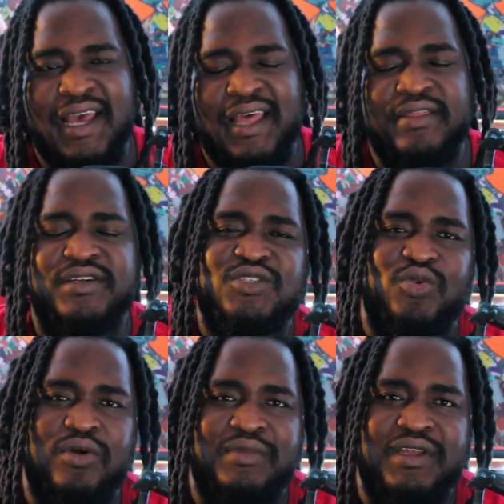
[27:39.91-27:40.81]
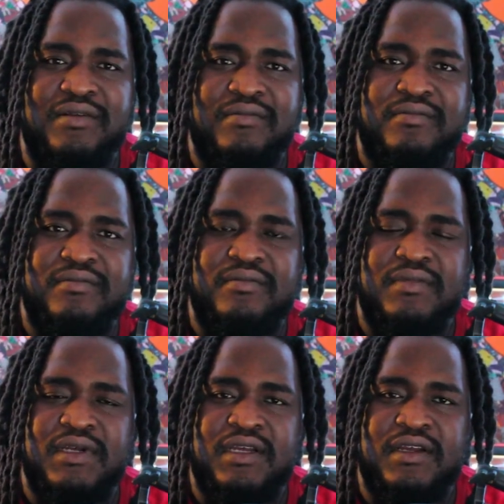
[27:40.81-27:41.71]
and the assortment.
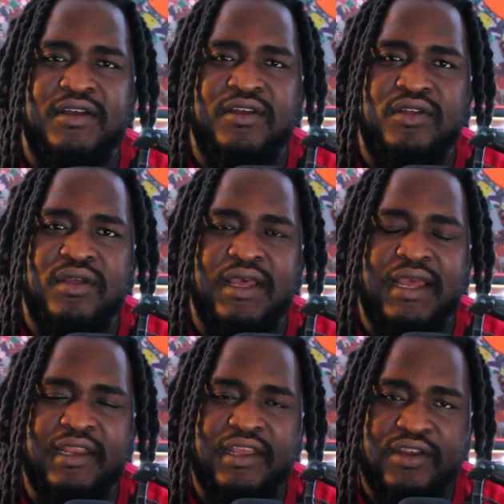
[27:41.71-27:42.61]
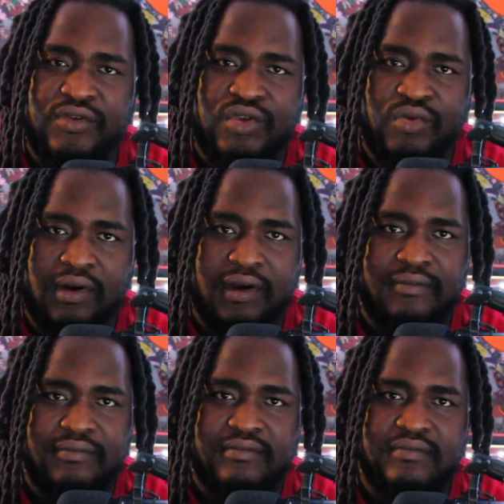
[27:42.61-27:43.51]
And here you are,